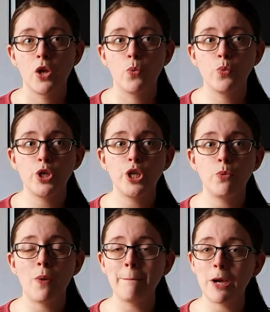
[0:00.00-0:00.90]
we
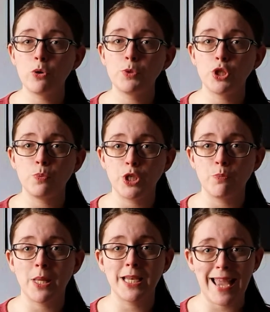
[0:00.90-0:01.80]
went back up to the wishing
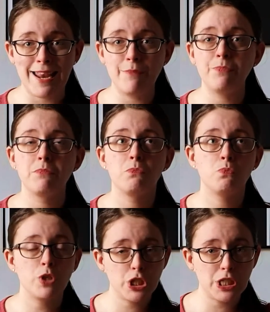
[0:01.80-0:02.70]
well again,
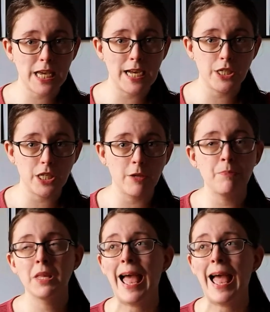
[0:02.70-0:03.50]
Richard's idea.